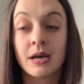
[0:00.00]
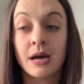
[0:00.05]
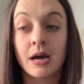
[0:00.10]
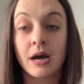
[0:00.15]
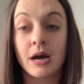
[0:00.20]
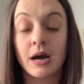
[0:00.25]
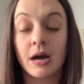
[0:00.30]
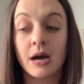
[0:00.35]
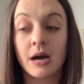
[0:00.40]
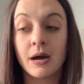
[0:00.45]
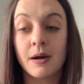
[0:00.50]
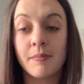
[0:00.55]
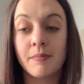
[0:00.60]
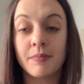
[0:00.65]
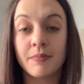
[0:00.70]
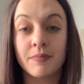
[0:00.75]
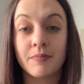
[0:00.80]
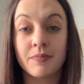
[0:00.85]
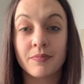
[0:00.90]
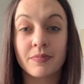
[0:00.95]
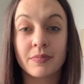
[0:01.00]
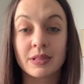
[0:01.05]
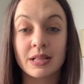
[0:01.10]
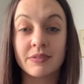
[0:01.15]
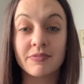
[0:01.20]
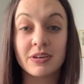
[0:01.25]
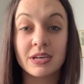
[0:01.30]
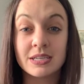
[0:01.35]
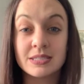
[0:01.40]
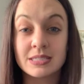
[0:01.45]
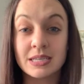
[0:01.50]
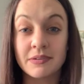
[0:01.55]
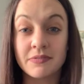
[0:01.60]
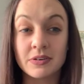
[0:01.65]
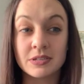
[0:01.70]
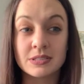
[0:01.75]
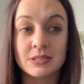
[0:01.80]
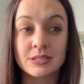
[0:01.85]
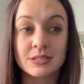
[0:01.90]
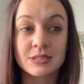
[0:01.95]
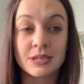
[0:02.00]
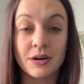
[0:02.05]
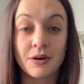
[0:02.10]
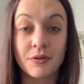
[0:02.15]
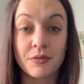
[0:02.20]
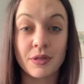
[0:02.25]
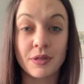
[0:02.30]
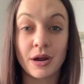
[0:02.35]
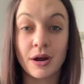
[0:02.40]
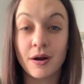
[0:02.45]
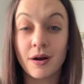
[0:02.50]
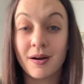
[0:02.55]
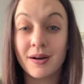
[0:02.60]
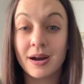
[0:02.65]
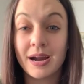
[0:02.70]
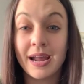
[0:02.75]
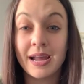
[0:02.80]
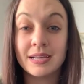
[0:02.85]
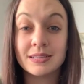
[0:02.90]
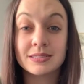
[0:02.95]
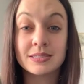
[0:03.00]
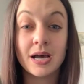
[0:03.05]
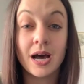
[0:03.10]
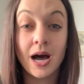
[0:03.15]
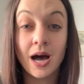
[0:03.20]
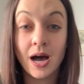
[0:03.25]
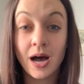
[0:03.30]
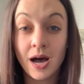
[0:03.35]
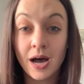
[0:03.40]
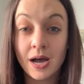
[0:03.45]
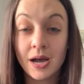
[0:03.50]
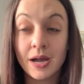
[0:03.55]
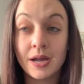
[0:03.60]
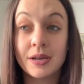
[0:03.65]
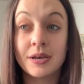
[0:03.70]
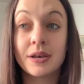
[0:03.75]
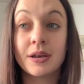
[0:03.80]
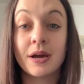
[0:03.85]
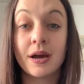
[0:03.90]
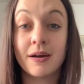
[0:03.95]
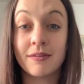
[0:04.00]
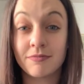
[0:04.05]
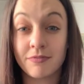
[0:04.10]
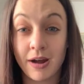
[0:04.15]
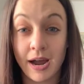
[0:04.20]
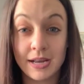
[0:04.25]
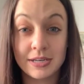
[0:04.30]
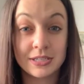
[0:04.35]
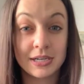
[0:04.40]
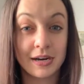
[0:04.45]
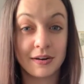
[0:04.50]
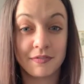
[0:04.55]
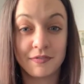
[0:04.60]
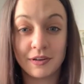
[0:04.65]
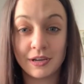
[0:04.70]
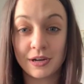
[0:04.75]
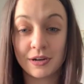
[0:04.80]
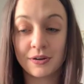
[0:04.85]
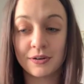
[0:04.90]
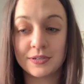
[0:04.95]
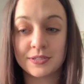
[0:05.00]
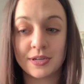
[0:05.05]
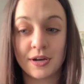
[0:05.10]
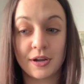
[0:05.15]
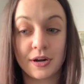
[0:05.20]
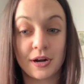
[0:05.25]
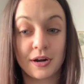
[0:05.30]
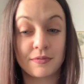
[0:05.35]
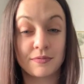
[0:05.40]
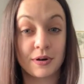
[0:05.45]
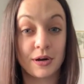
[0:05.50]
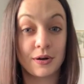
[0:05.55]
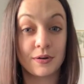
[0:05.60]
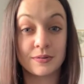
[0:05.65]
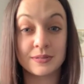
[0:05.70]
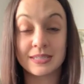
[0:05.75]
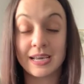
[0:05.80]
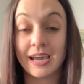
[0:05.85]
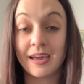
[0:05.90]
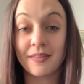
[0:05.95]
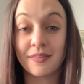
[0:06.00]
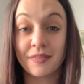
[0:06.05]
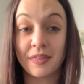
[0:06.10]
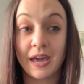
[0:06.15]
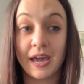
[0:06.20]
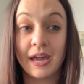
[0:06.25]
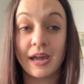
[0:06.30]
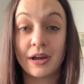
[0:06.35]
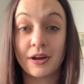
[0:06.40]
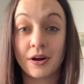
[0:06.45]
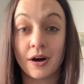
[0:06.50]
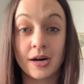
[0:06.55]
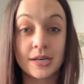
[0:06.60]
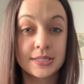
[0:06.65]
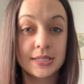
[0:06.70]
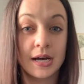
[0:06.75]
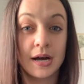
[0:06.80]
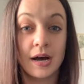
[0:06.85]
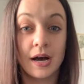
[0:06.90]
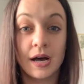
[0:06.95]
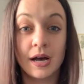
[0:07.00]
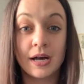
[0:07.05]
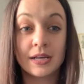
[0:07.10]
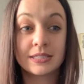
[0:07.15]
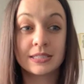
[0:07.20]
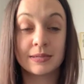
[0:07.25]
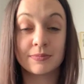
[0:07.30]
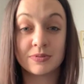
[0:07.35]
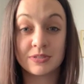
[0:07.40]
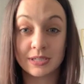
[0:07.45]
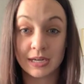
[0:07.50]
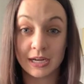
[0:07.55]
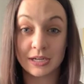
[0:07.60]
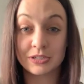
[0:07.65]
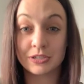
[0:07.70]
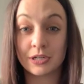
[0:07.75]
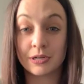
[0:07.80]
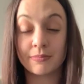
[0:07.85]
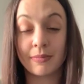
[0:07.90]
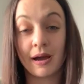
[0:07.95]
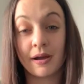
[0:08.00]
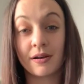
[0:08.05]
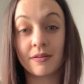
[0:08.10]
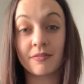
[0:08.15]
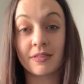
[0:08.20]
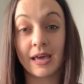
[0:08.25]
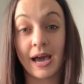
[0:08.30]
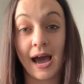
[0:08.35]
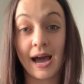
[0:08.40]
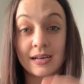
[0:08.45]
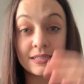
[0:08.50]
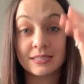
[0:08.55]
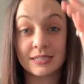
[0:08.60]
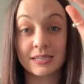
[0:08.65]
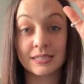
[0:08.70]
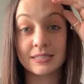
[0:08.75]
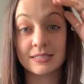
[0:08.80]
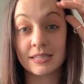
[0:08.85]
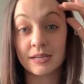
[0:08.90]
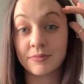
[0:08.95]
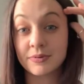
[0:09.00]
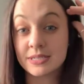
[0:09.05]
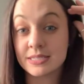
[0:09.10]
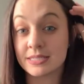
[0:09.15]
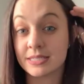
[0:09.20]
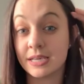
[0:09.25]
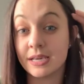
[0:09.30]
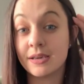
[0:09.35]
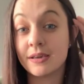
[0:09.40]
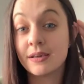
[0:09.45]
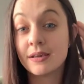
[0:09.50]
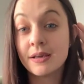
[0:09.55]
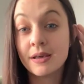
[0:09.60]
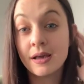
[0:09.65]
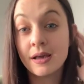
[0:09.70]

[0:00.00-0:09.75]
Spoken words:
Living in San Francisco, there are a ton of rideshare vehicles on our roads, and they cause a substantial amount of the accidents that we see.